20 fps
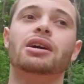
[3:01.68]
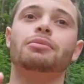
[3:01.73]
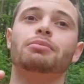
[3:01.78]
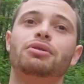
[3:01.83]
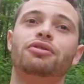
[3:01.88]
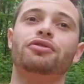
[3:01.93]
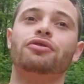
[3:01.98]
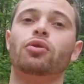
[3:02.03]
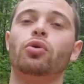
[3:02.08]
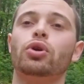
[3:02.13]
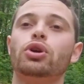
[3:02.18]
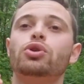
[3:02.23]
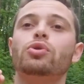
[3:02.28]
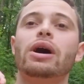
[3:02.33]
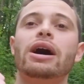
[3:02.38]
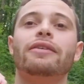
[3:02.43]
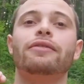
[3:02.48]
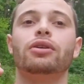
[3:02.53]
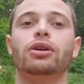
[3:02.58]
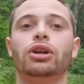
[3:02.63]
done before
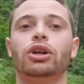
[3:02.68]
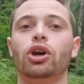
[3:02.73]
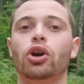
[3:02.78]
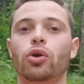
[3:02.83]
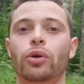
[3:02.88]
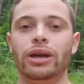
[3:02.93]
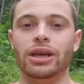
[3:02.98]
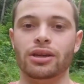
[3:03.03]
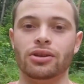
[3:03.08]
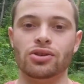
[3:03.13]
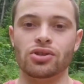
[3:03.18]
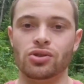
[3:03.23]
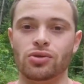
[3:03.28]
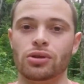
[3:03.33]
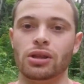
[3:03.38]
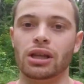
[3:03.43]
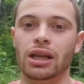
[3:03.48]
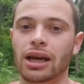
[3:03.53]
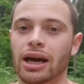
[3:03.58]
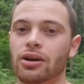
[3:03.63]
you ever go
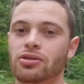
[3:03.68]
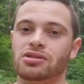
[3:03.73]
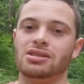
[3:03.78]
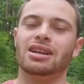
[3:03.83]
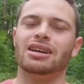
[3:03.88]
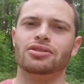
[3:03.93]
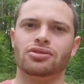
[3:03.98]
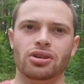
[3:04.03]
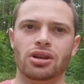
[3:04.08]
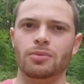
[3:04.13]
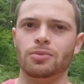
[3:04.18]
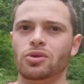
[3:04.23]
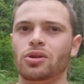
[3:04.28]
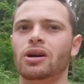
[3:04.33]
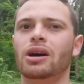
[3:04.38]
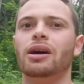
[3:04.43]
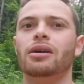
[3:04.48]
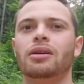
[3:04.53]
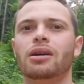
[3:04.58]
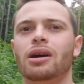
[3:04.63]
into the Ausländeramt
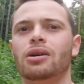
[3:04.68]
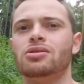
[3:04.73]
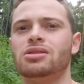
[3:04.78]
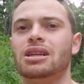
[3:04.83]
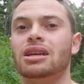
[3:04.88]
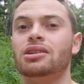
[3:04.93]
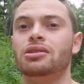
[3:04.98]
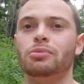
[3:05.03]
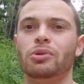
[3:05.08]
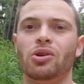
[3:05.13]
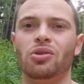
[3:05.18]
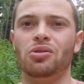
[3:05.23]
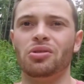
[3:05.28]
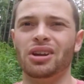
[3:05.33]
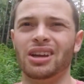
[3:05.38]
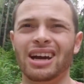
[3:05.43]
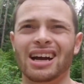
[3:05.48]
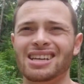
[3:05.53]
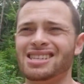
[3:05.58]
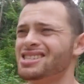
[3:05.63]
or
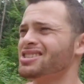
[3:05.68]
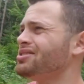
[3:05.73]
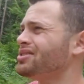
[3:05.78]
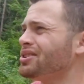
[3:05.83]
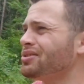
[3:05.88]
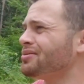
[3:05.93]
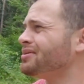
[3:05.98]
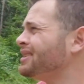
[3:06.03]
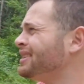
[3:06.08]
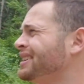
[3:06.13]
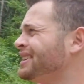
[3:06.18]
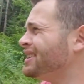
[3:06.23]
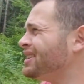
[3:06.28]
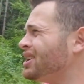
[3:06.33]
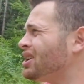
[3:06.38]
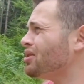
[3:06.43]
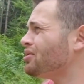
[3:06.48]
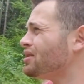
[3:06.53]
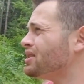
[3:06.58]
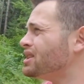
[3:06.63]
Ausländerbehörde, I still don't
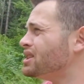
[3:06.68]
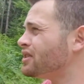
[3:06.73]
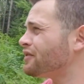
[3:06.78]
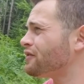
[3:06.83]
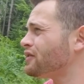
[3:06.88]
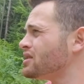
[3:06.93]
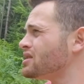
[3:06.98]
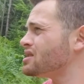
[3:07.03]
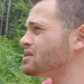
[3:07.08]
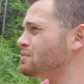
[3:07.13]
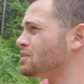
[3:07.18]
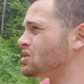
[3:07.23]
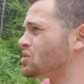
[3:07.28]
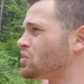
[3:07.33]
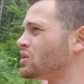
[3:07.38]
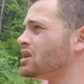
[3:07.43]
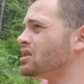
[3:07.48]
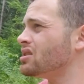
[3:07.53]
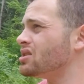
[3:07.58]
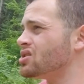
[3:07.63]
know the difference
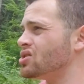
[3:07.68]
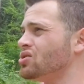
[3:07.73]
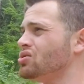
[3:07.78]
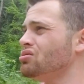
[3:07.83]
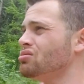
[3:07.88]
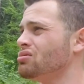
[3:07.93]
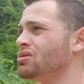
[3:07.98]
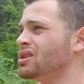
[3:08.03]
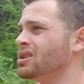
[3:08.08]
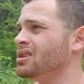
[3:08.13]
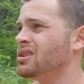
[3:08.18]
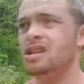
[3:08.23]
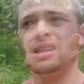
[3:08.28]
between the two.